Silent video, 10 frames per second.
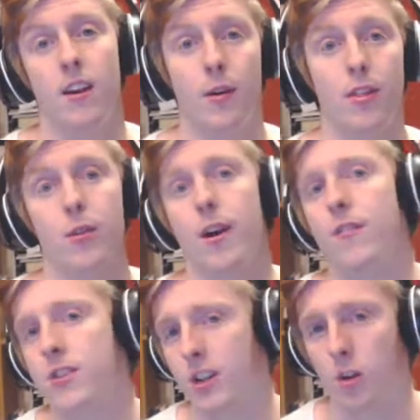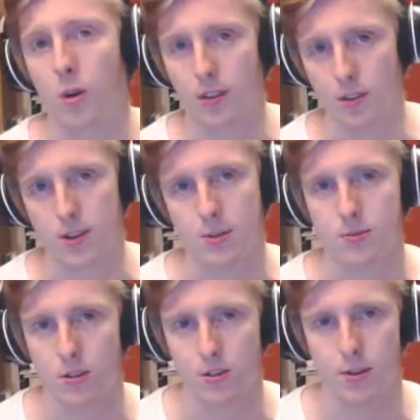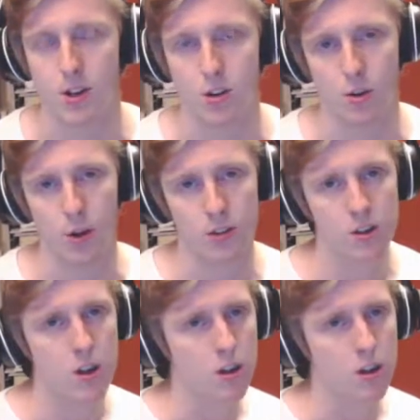I went through every single one of those episodes to make sure it was.